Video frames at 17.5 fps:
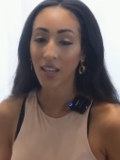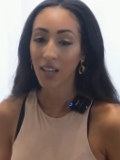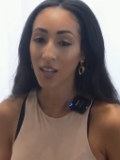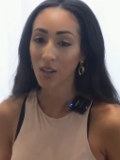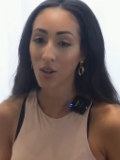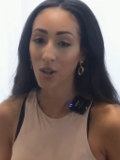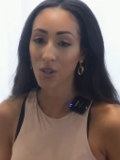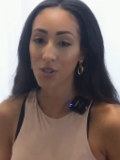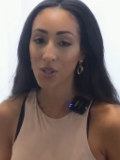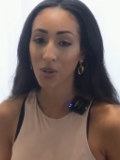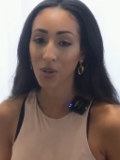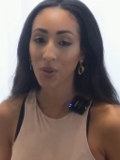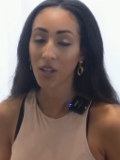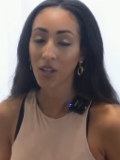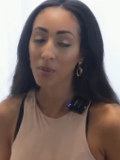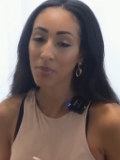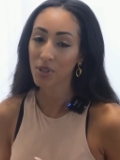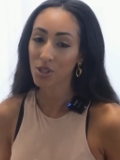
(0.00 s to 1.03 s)
And also,
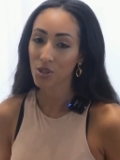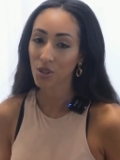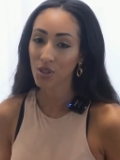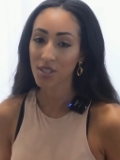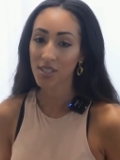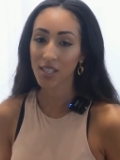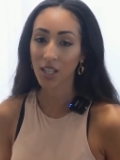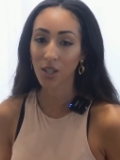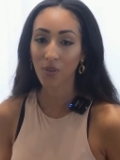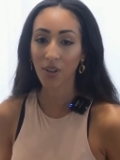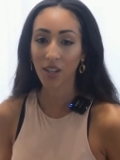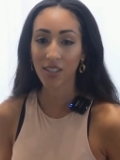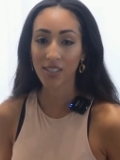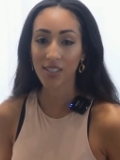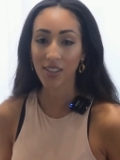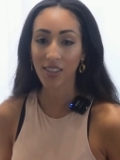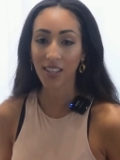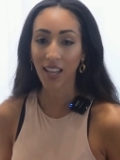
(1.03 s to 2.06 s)
be sure to stick around
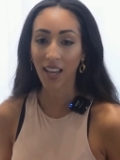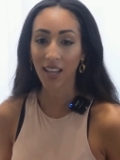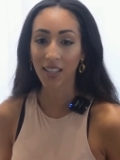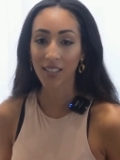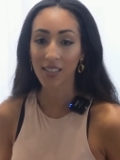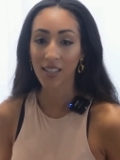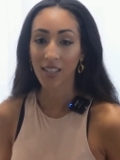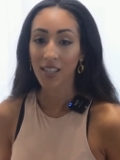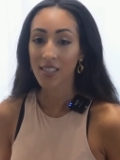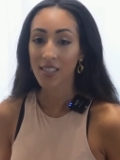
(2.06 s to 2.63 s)
until the end